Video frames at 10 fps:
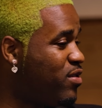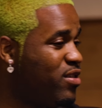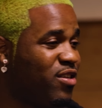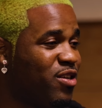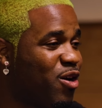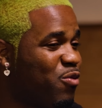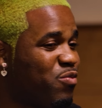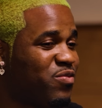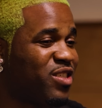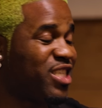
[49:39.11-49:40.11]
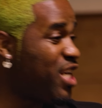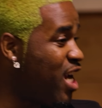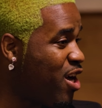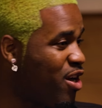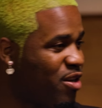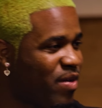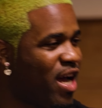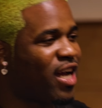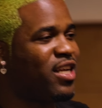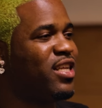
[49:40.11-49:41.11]
you know, shared
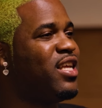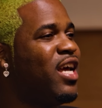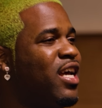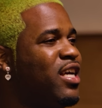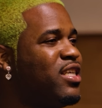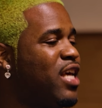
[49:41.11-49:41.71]
back in the days.